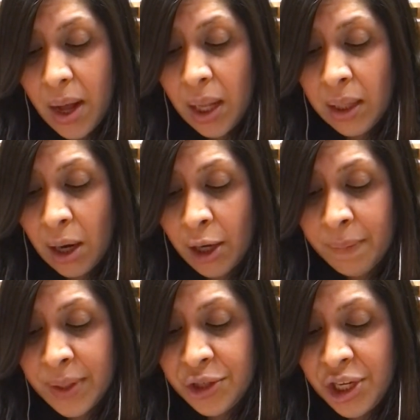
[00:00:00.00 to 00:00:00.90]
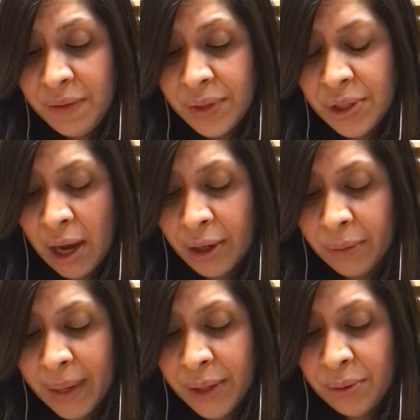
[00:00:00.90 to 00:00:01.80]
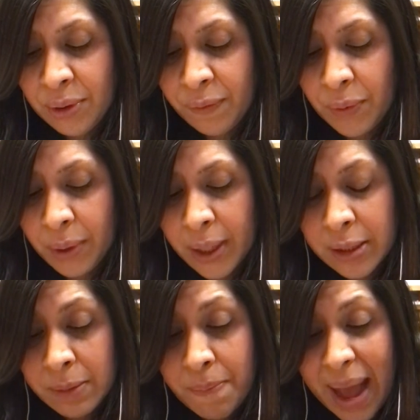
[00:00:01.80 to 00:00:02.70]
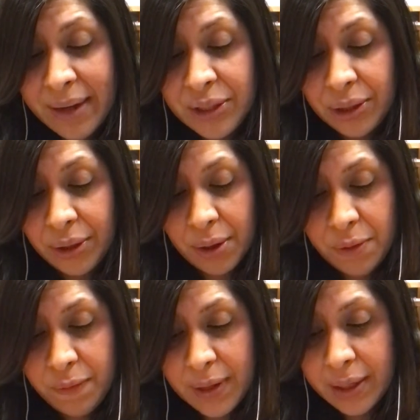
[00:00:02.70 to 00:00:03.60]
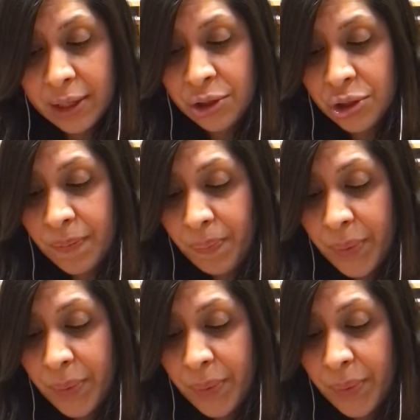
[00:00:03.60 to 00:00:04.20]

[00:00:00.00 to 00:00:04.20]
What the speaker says: Alarmed, the chief's daughter ran through the forest, back to her own village.